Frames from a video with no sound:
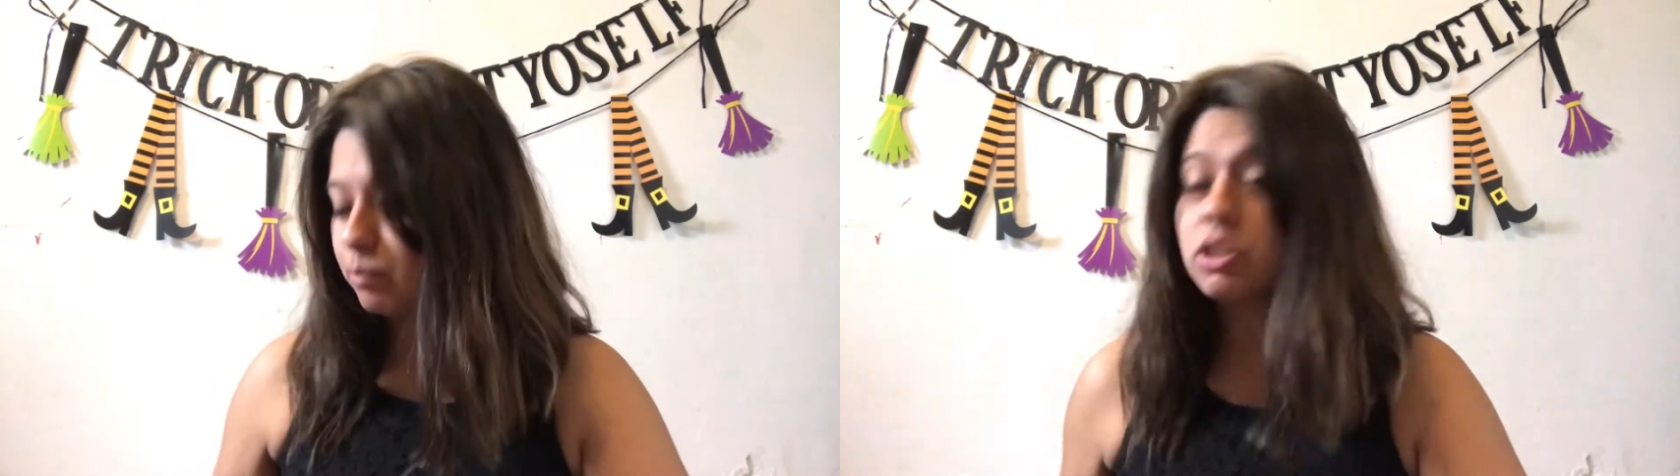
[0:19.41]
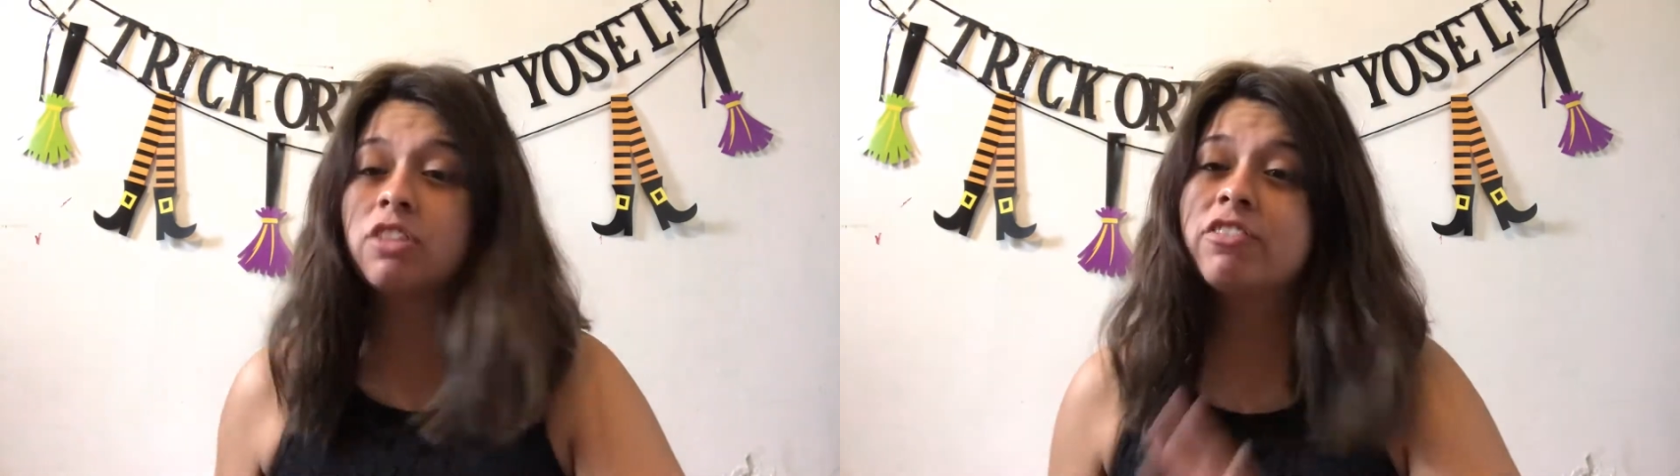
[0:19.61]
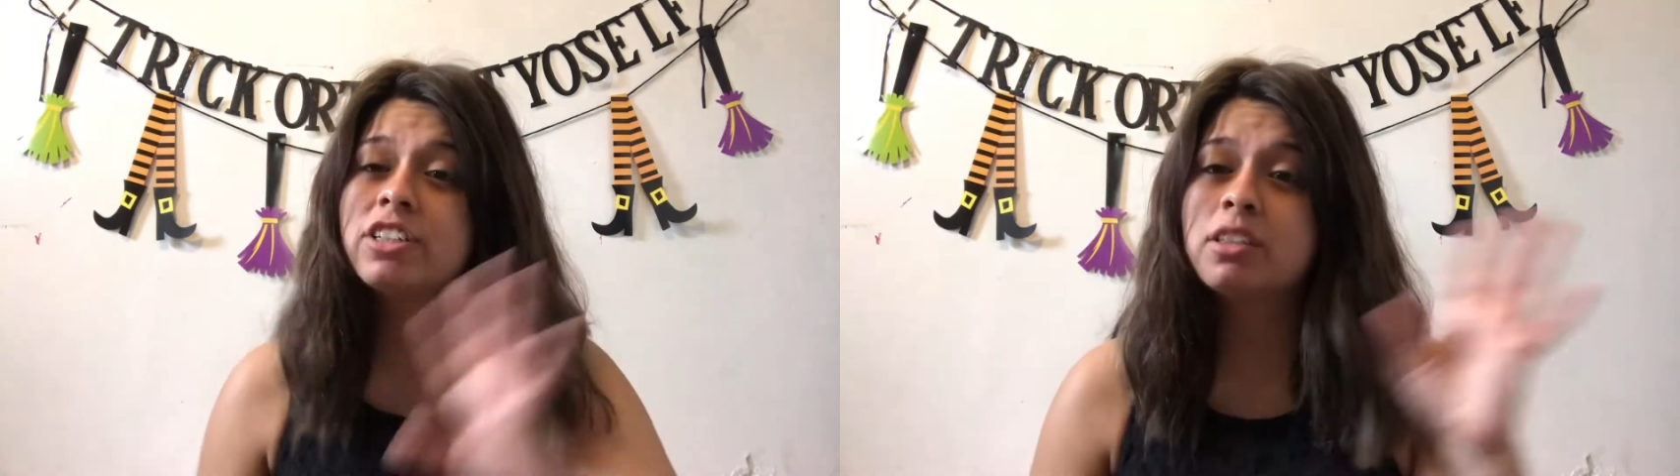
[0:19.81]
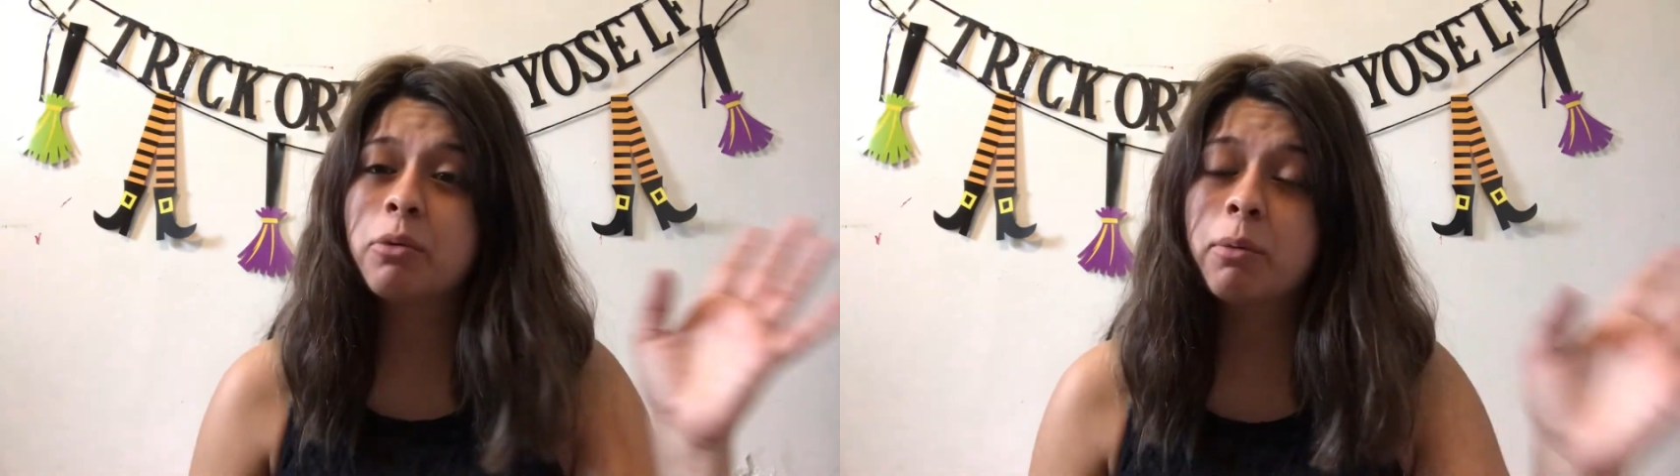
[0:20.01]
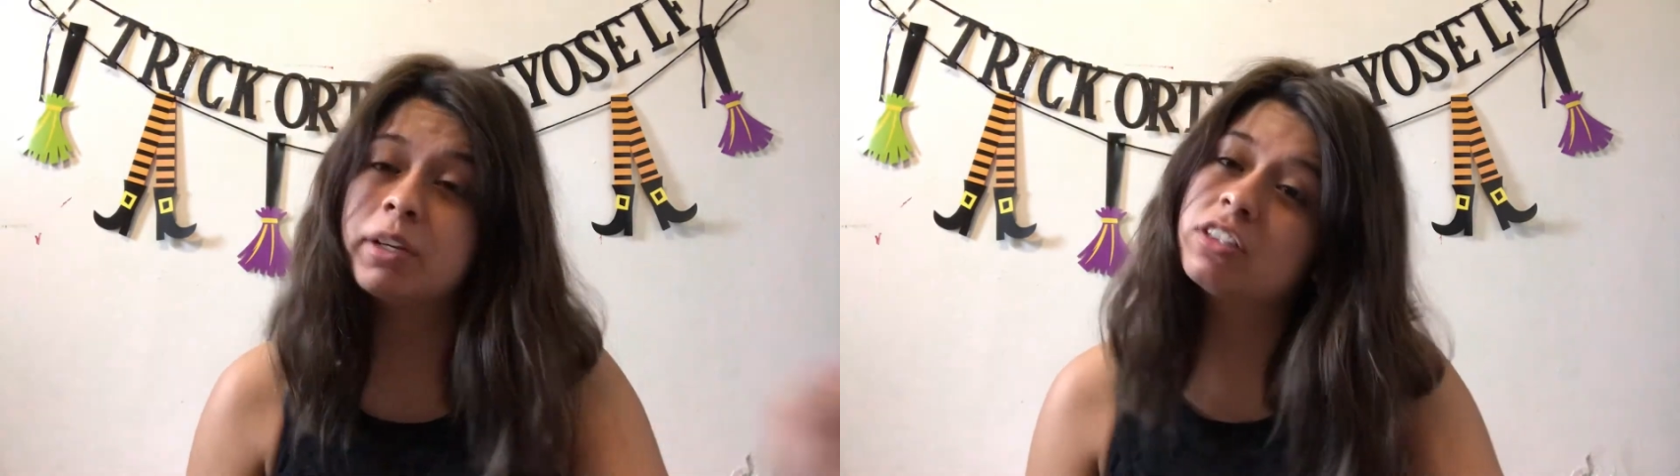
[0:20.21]
So the first thing
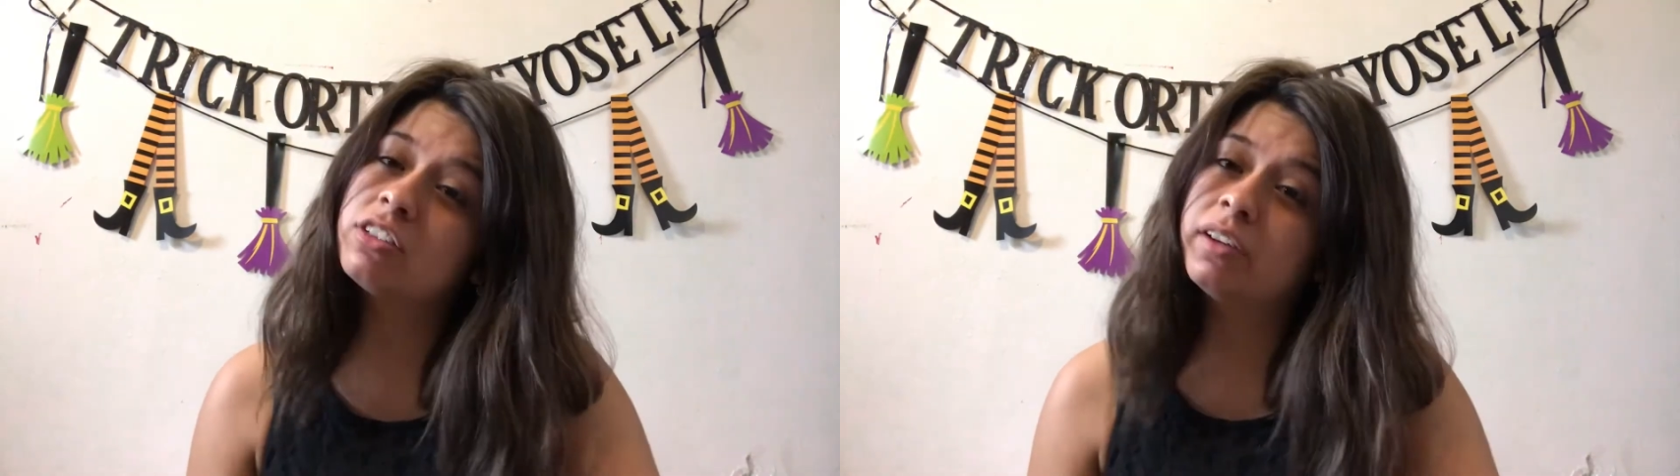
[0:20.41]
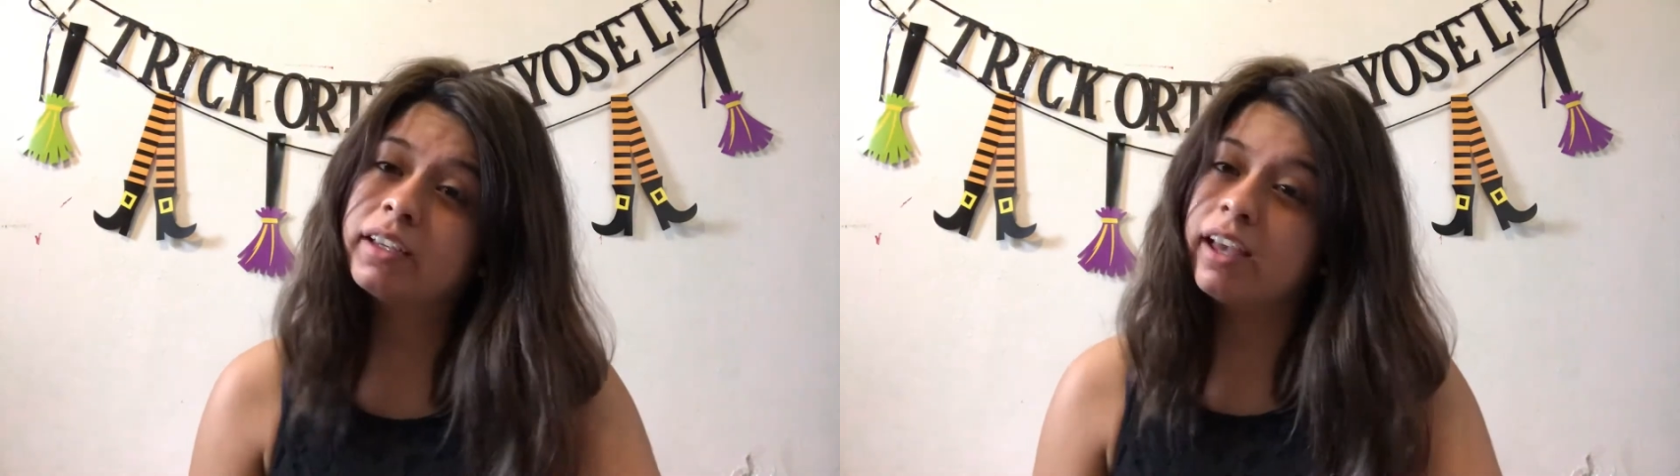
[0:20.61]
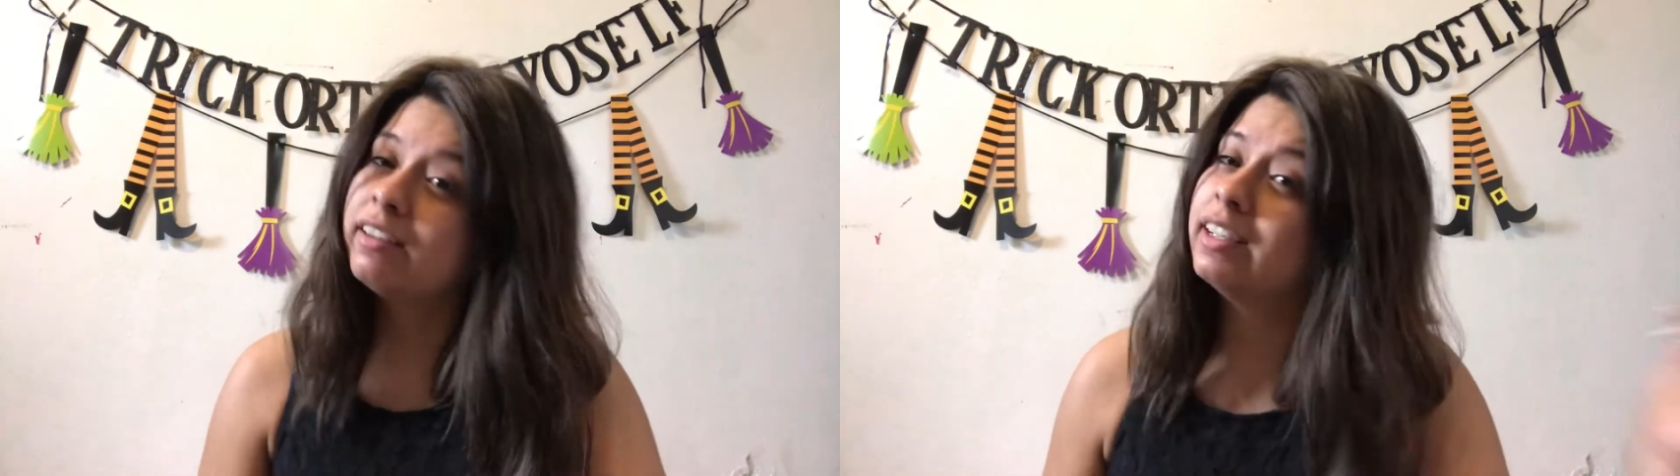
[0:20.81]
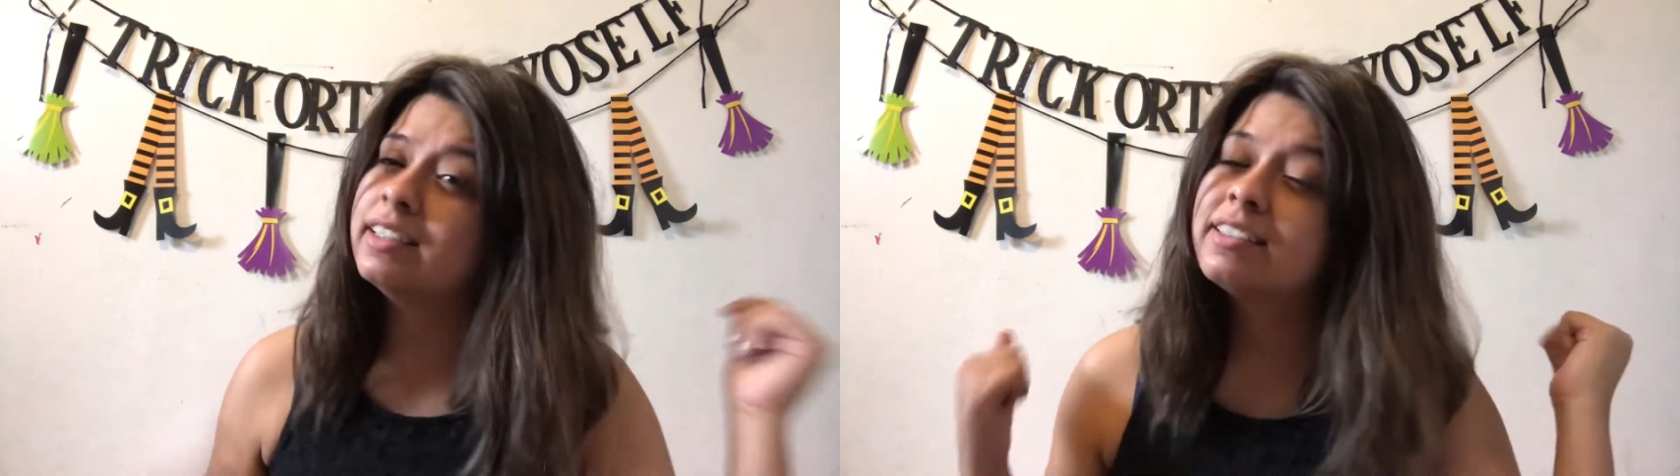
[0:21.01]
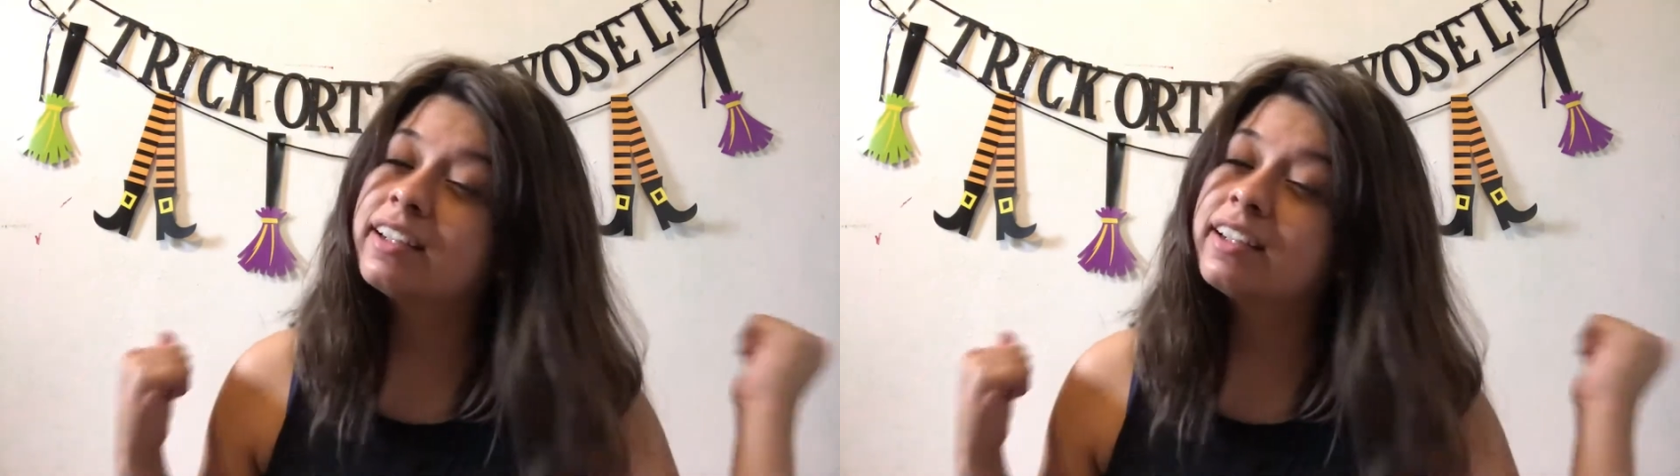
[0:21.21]
we want to do again is